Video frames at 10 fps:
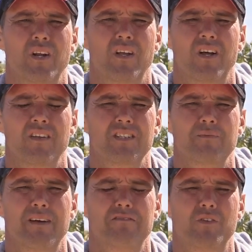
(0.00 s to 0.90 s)
and
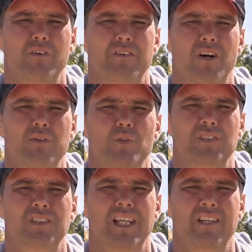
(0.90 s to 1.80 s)
there's about 4 or 5
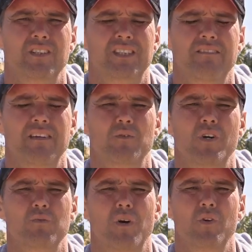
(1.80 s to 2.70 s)
horses there that are definitely
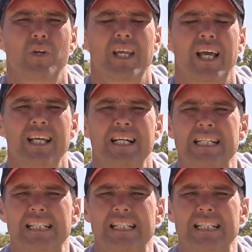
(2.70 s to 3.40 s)
worthwhile looking at.